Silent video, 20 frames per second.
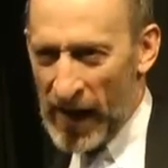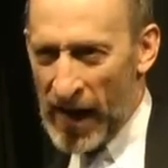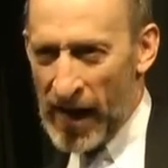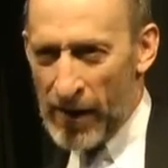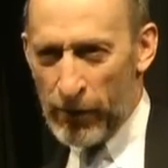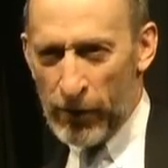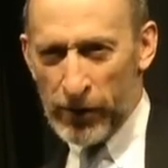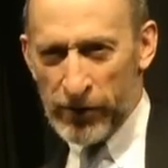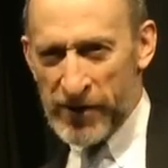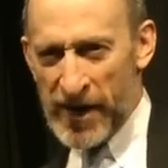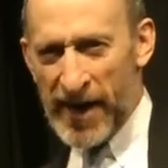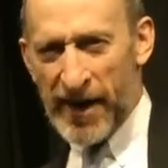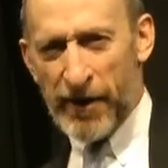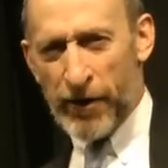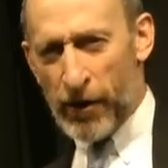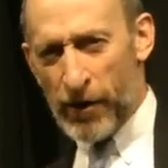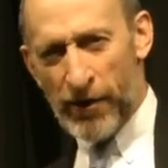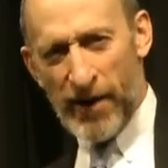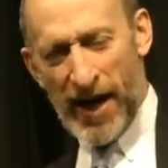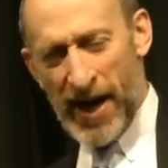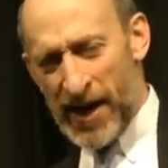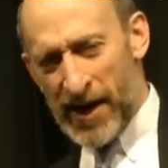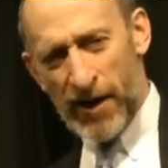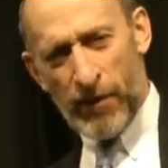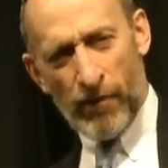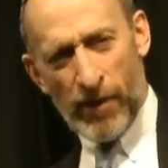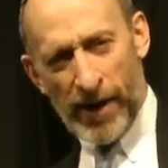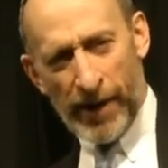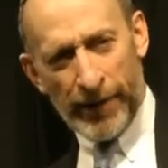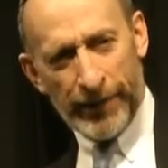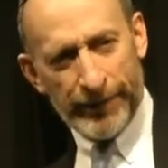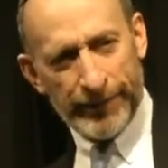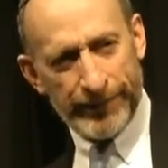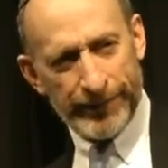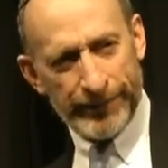I will take her anywhere.